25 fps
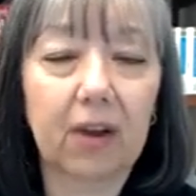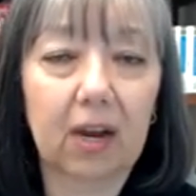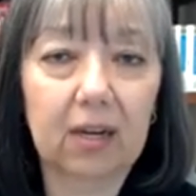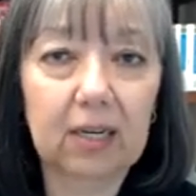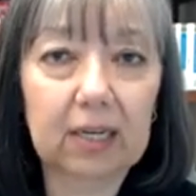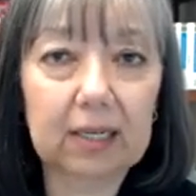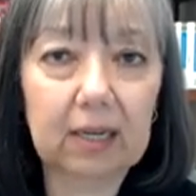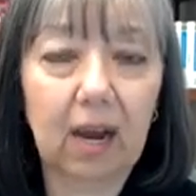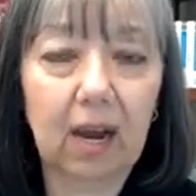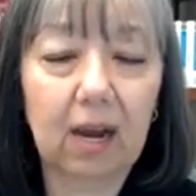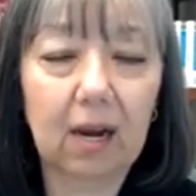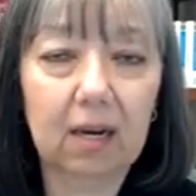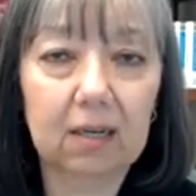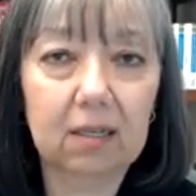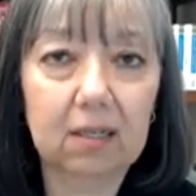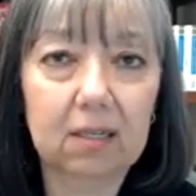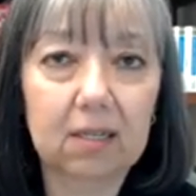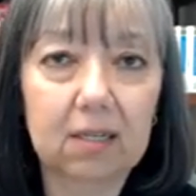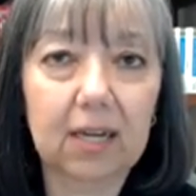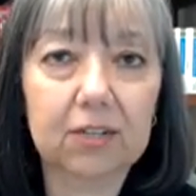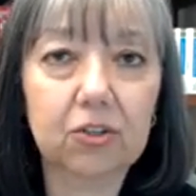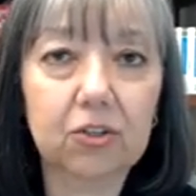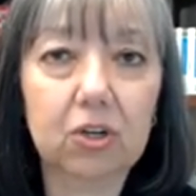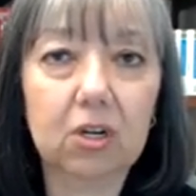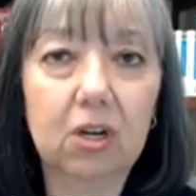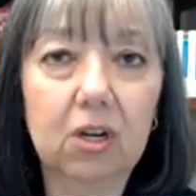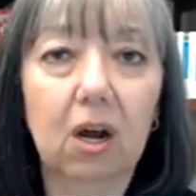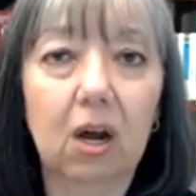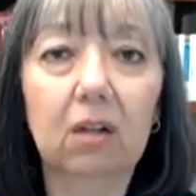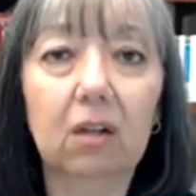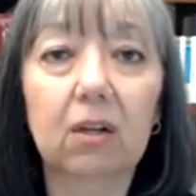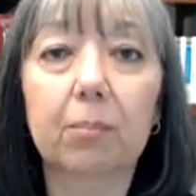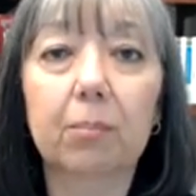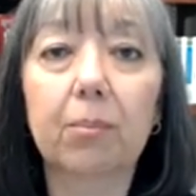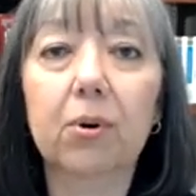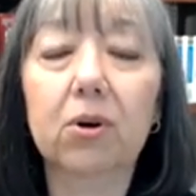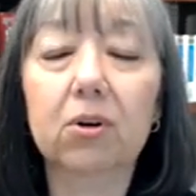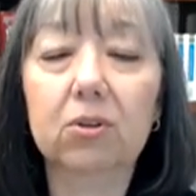a deduction
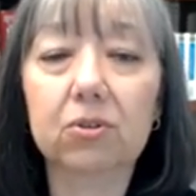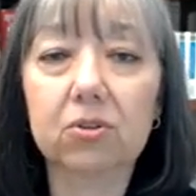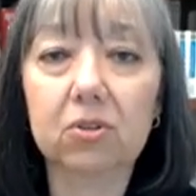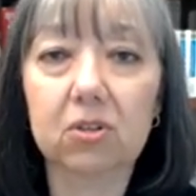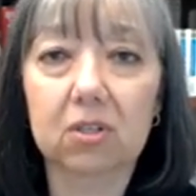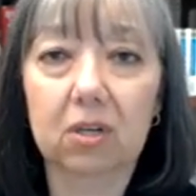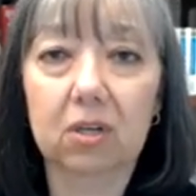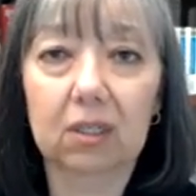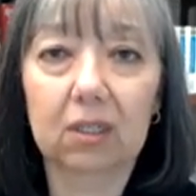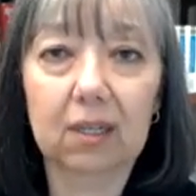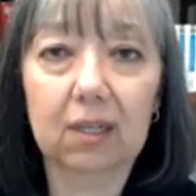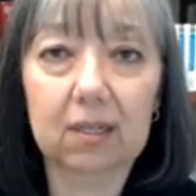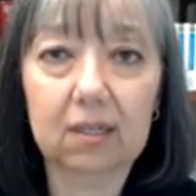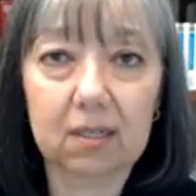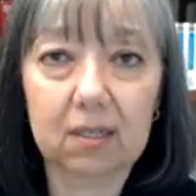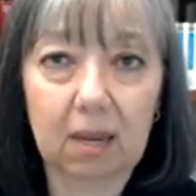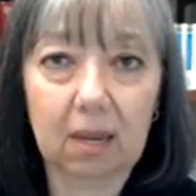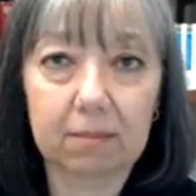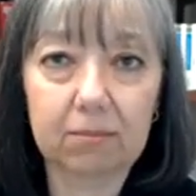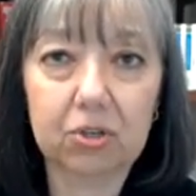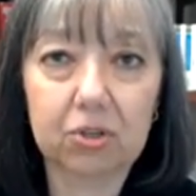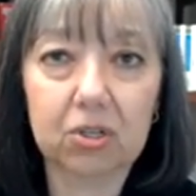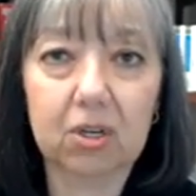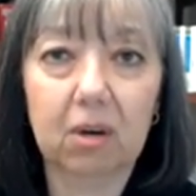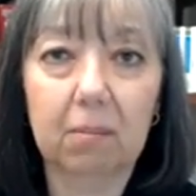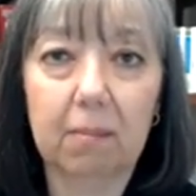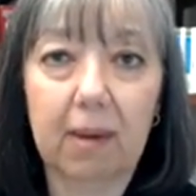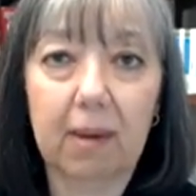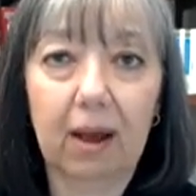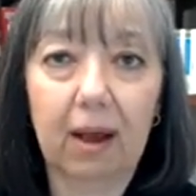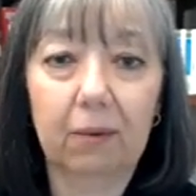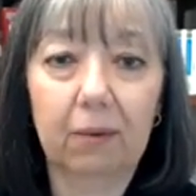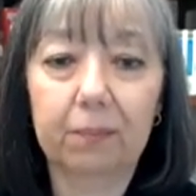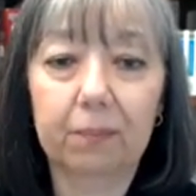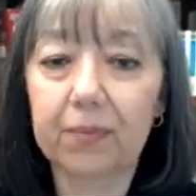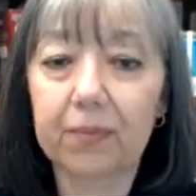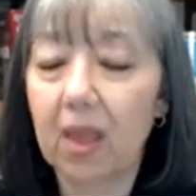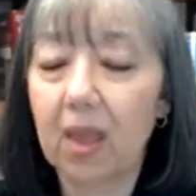called a personal exemption
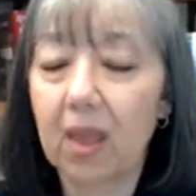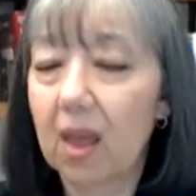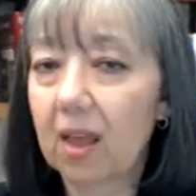amount.